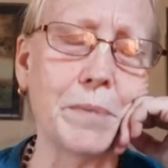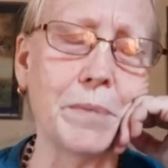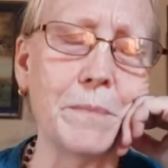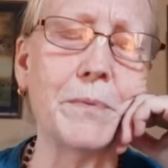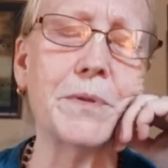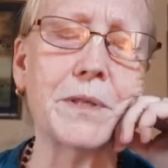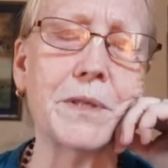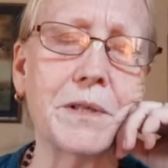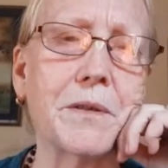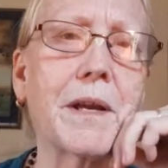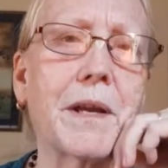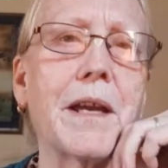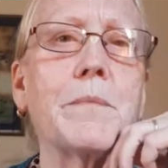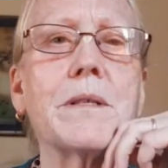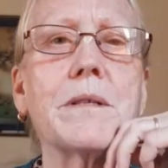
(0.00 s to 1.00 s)
People still
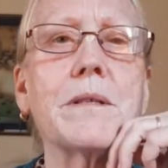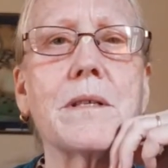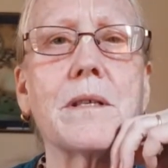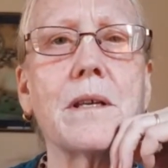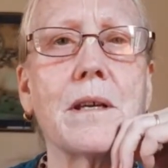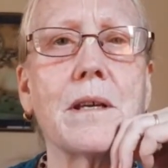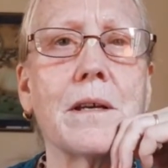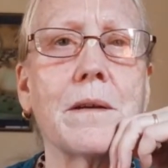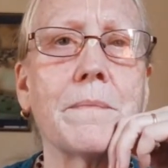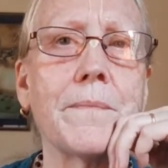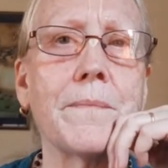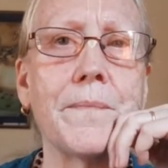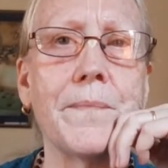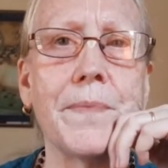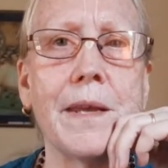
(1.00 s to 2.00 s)
came to see
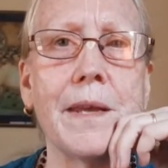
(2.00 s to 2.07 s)
him.